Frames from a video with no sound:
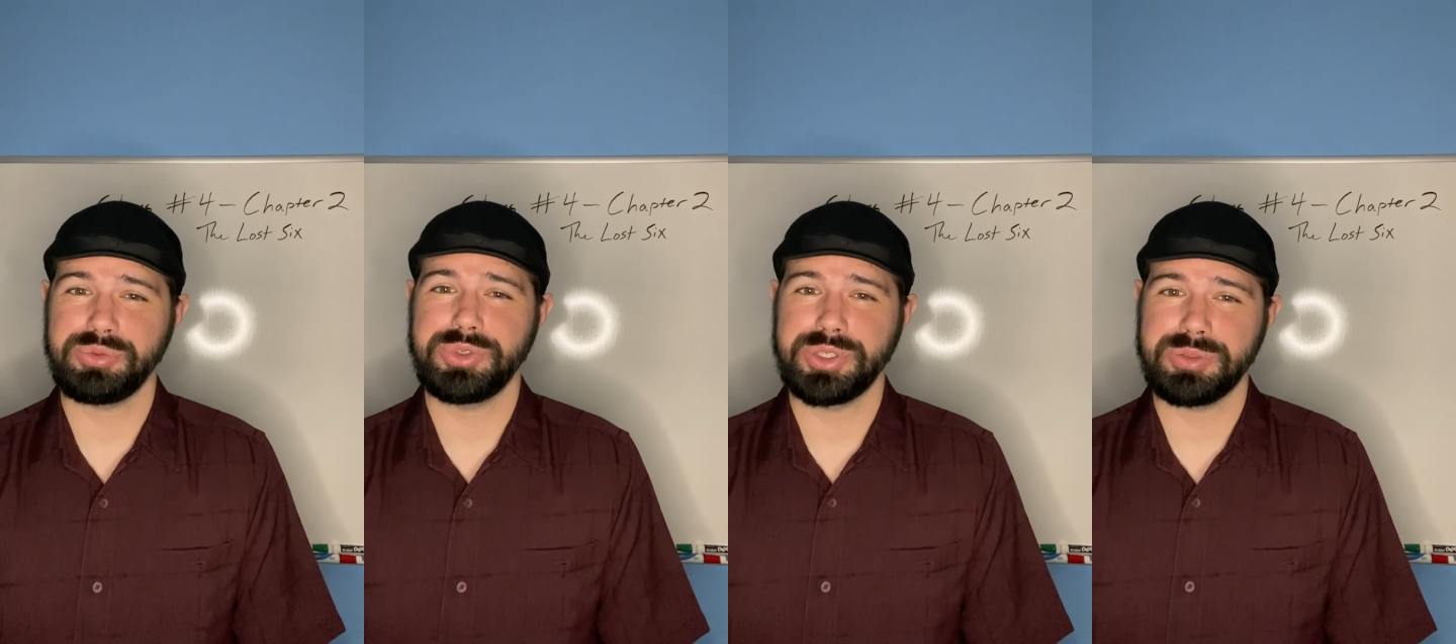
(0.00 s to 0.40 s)

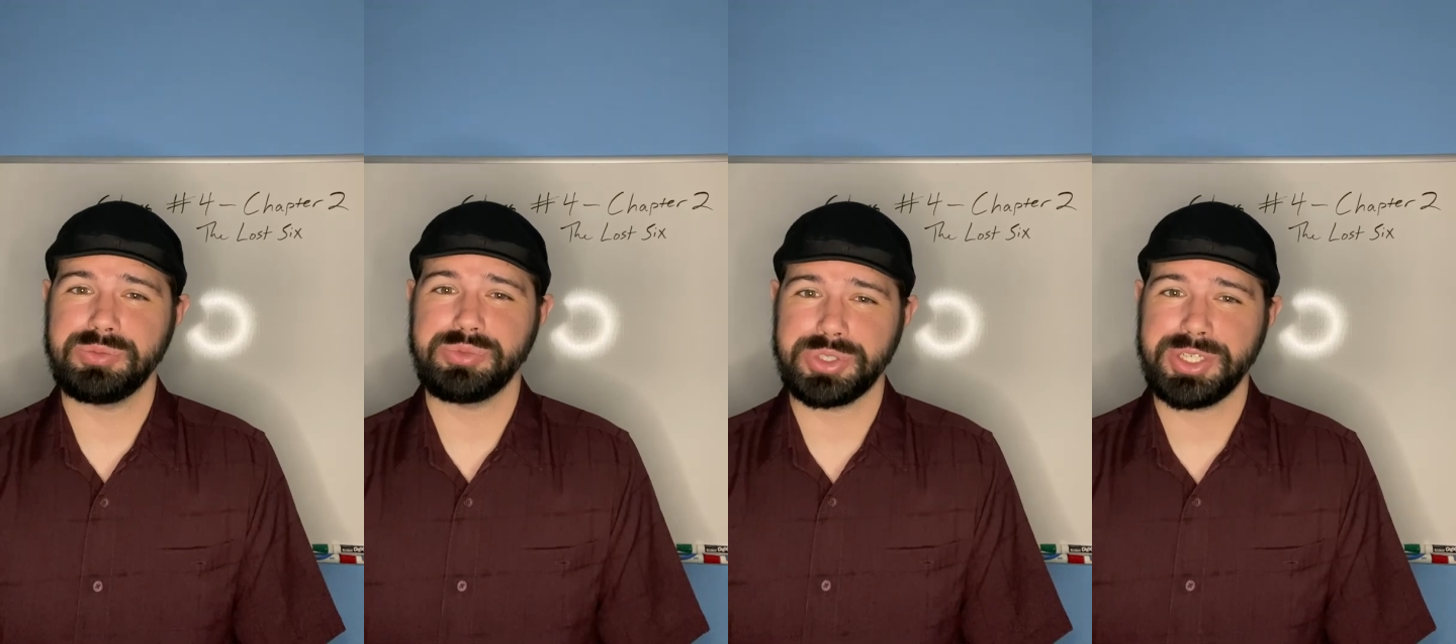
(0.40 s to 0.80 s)

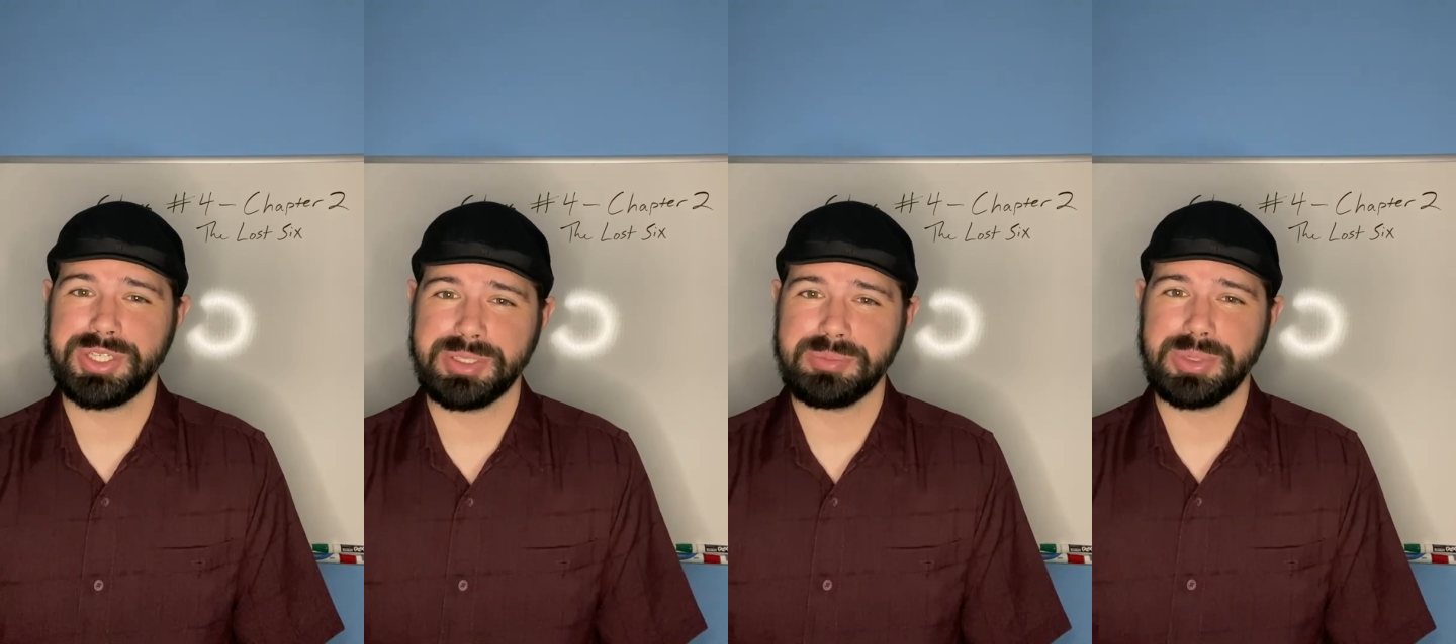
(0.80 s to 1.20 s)
film for
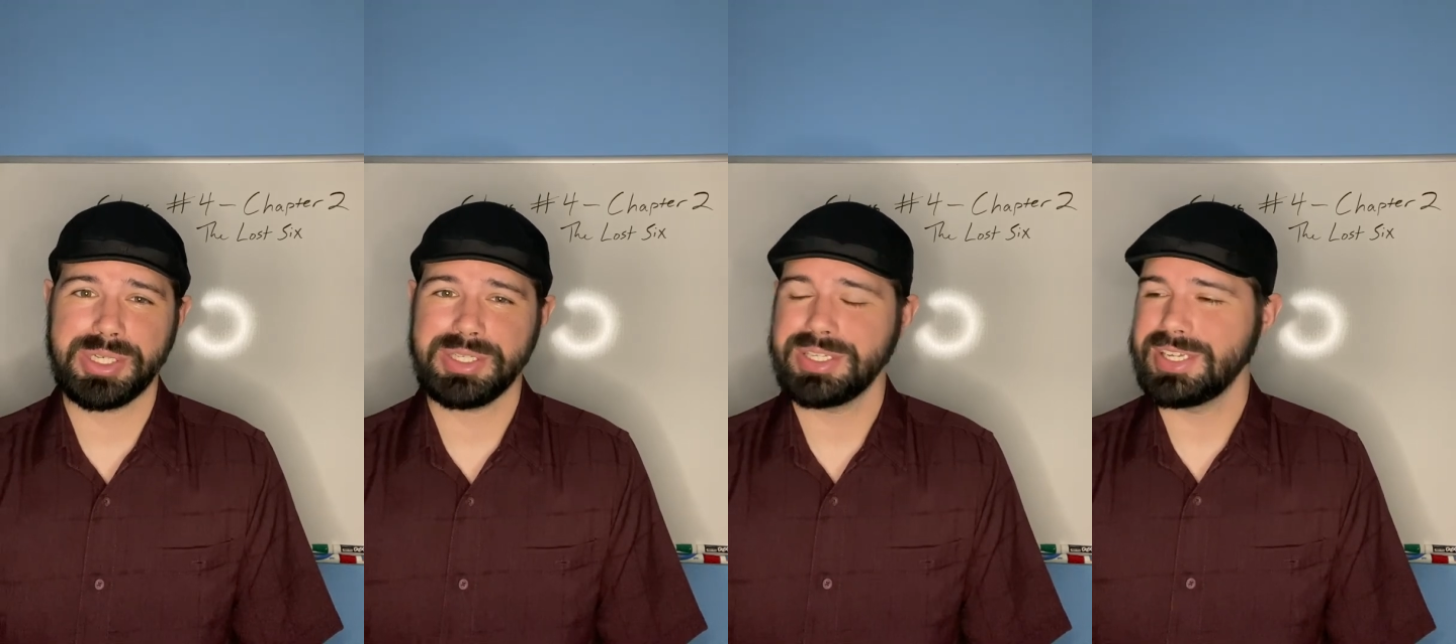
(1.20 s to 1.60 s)
him,
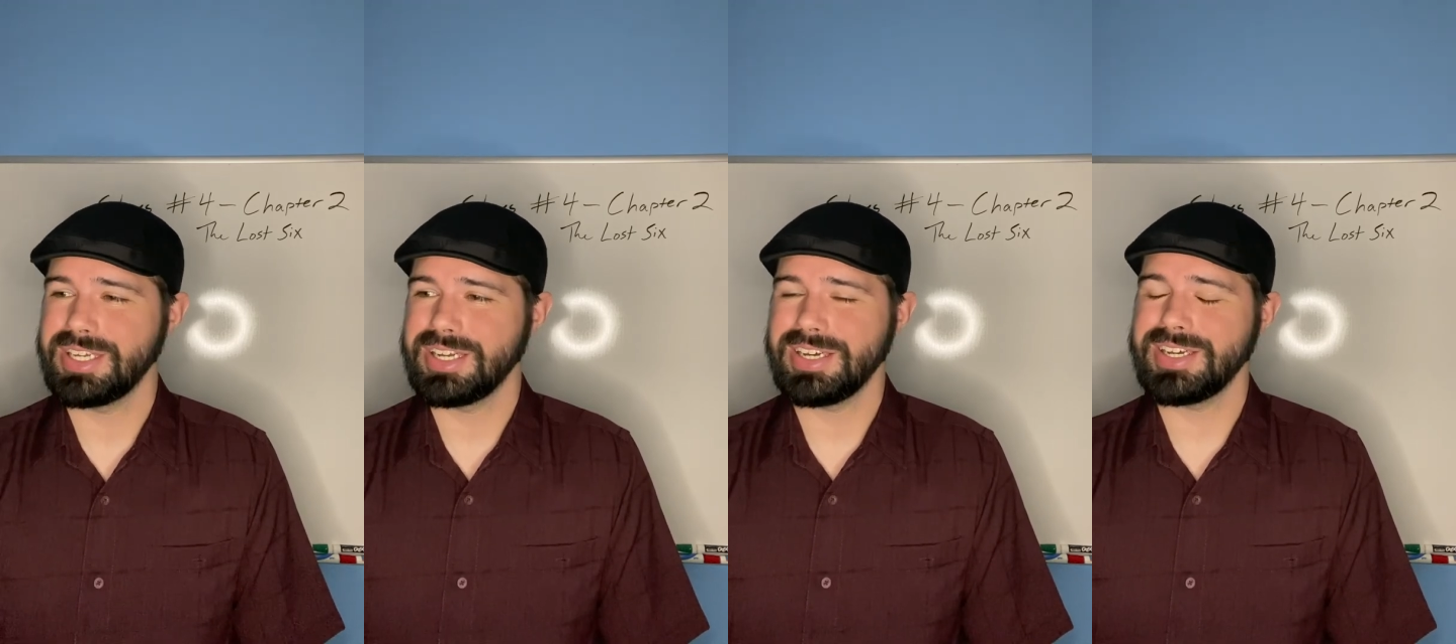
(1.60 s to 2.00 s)
but
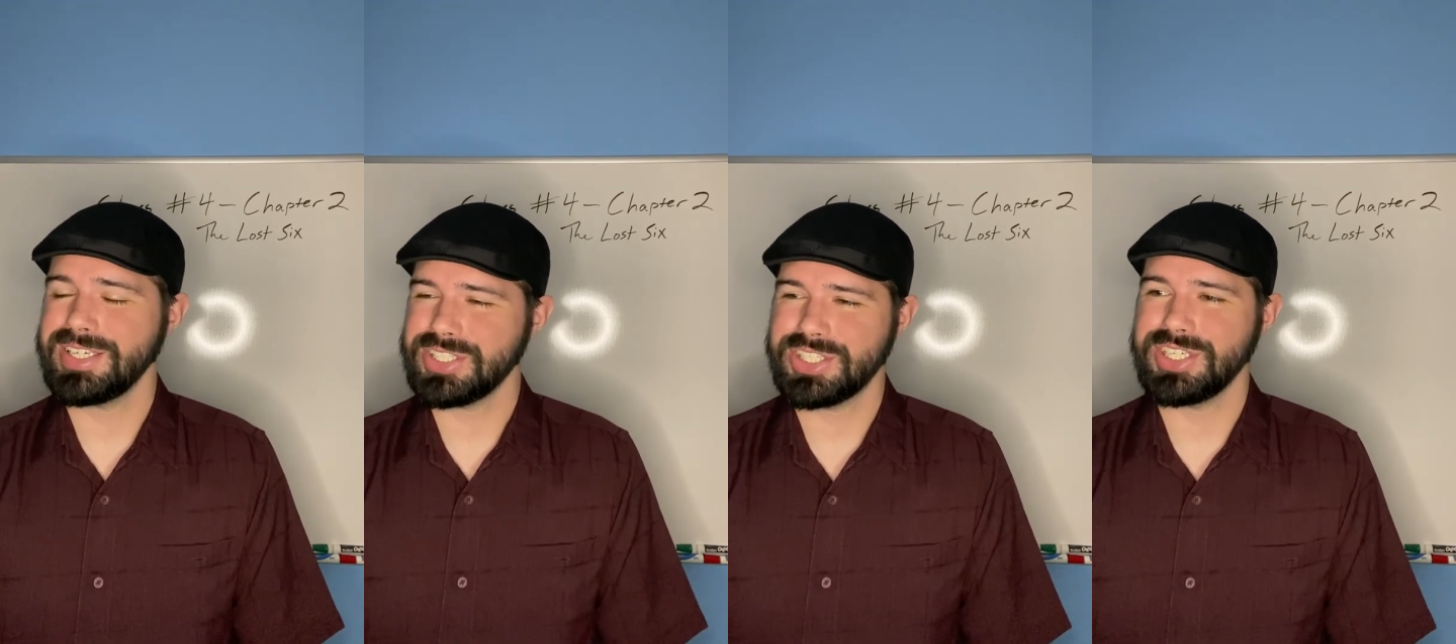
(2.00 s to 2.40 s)

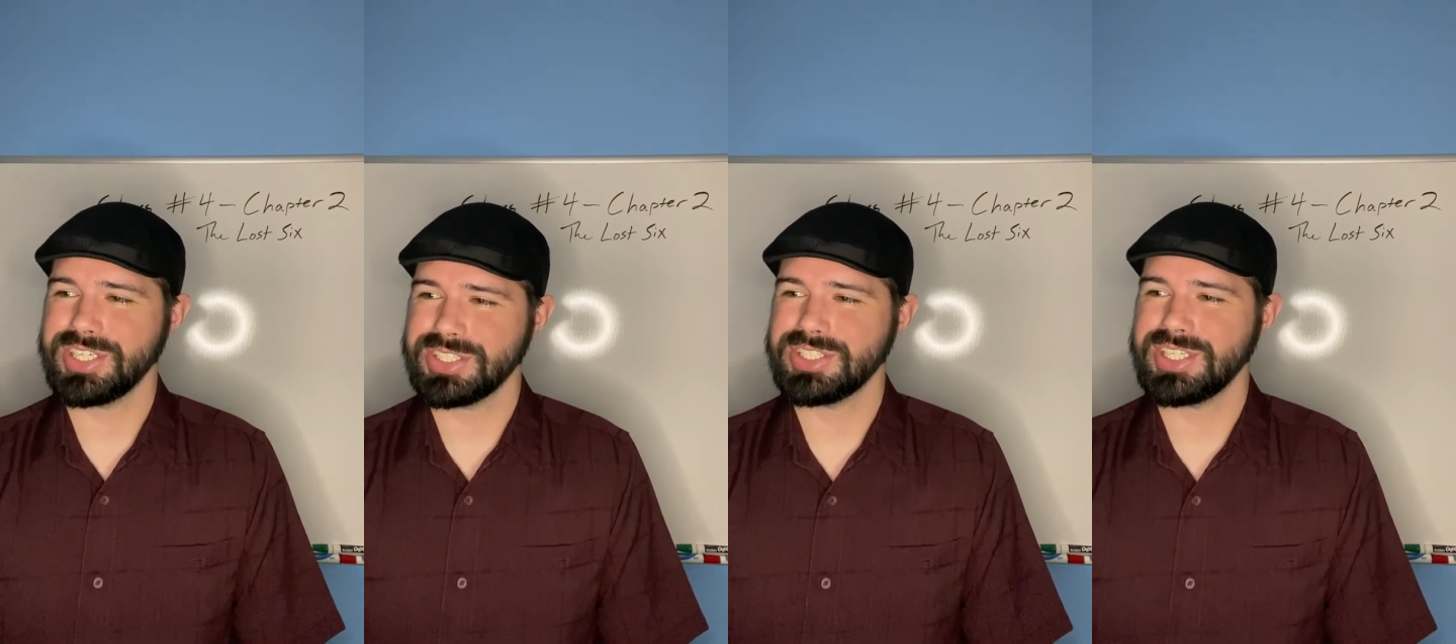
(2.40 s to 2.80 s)
hot
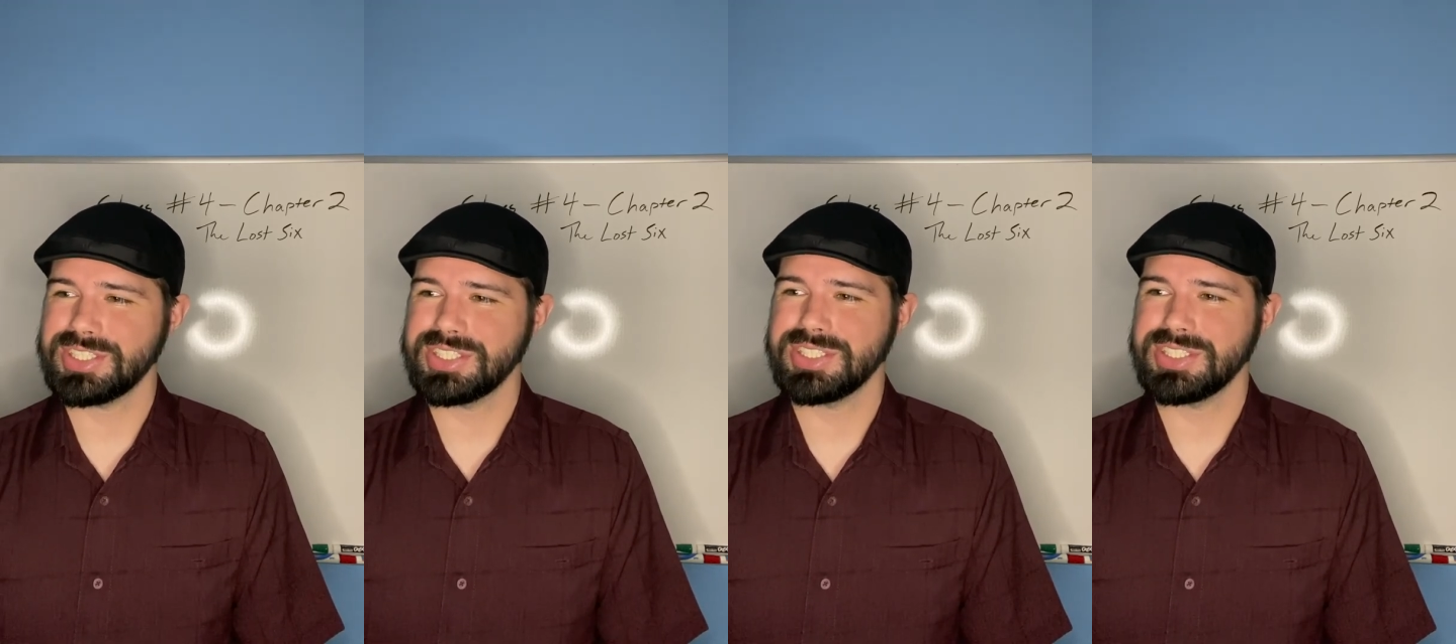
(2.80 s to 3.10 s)
chicks, I